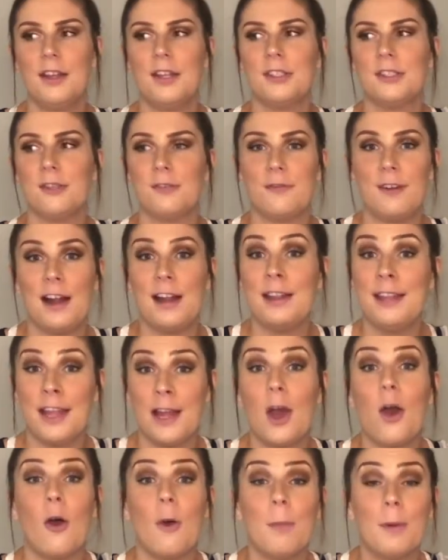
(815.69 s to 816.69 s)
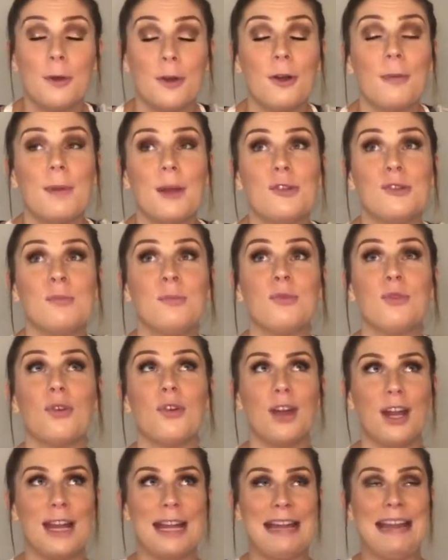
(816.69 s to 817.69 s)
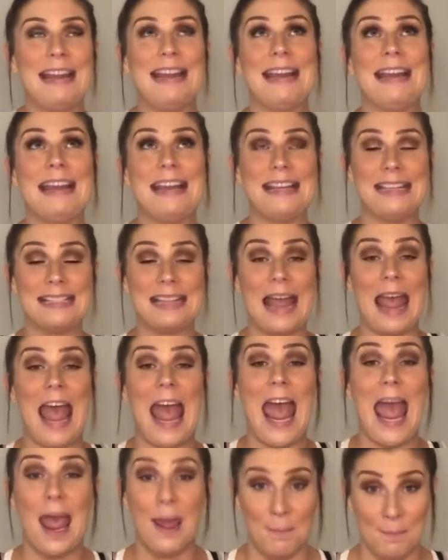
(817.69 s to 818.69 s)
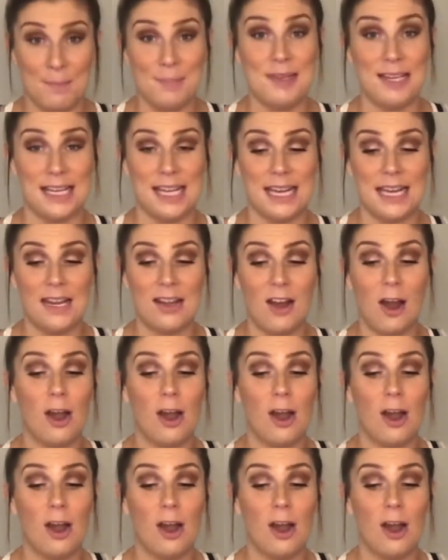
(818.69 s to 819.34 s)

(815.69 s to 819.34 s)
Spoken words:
So finally I open her bedroom door and it is empty.